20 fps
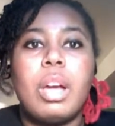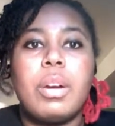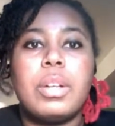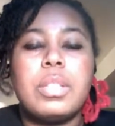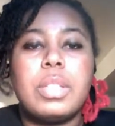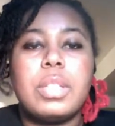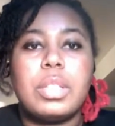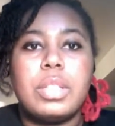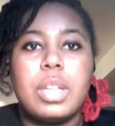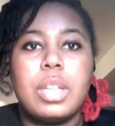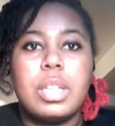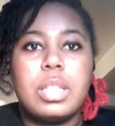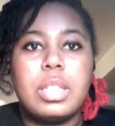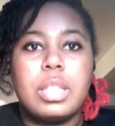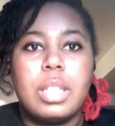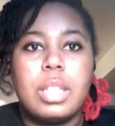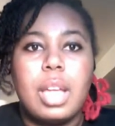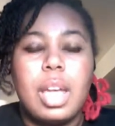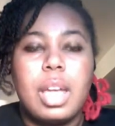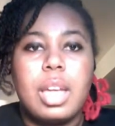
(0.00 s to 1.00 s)
or
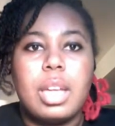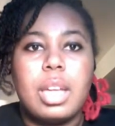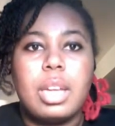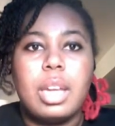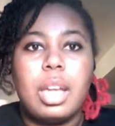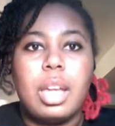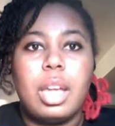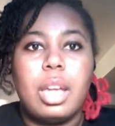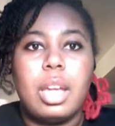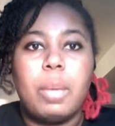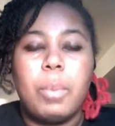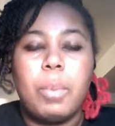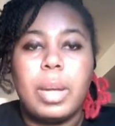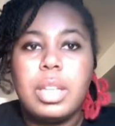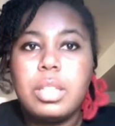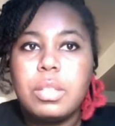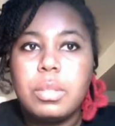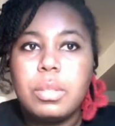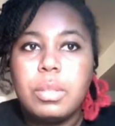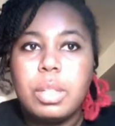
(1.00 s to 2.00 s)
suggest that a
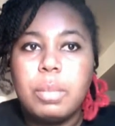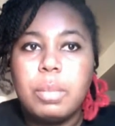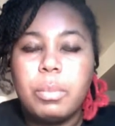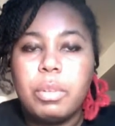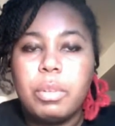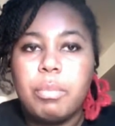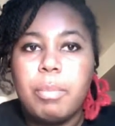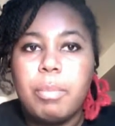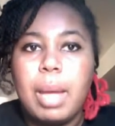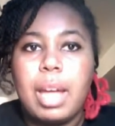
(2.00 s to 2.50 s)
white student with